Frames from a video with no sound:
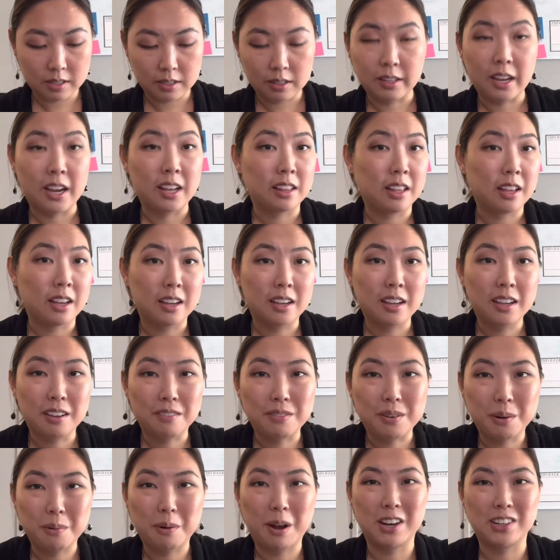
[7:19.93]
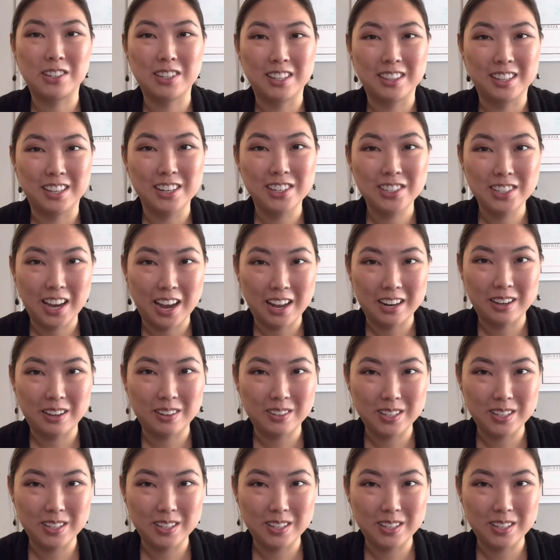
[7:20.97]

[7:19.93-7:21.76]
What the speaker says: Layla, if you're watching this, shout out